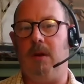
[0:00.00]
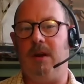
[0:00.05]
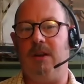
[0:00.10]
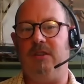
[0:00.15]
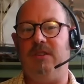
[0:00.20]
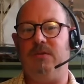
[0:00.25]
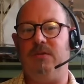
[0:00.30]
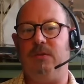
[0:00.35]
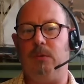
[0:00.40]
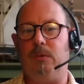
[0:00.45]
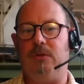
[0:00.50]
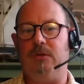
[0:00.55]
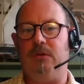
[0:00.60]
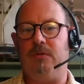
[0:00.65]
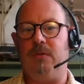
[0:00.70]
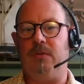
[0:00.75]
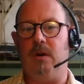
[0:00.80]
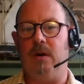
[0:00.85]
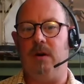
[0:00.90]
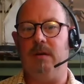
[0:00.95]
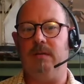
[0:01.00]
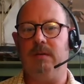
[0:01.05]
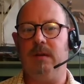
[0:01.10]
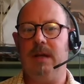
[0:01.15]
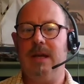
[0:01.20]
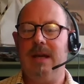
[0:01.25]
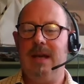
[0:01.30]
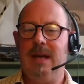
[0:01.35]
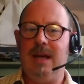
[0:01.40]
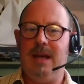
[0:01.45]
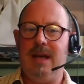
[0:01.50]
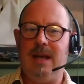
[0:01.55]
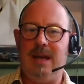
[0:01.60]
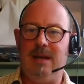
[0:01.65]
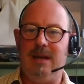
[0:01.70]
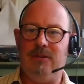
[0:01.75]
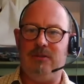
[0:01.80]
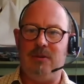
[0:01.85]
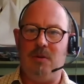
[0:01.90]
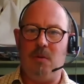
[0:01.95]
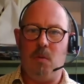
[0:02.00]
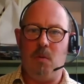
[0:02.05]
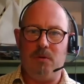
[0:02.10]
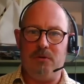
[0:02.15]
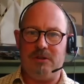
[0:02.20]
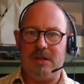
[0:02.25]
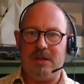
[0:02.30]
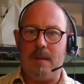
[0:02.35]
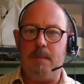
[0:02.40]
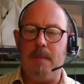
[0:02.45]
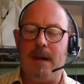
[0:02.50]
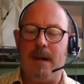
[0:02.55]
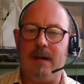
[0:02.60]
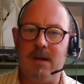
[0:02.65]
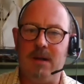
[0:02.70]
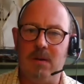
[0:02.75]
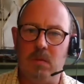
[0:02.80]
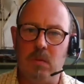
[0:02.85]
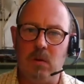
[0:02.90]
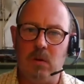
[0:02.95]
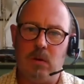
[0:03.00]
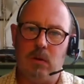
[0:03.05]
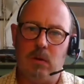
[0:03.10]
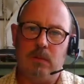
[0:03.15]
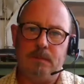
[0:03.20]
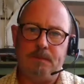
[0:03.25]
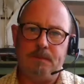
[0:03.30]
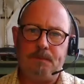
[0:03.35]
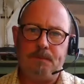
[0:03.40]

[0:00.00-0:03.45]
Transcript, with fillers: nineteen forty-five is once again back at war,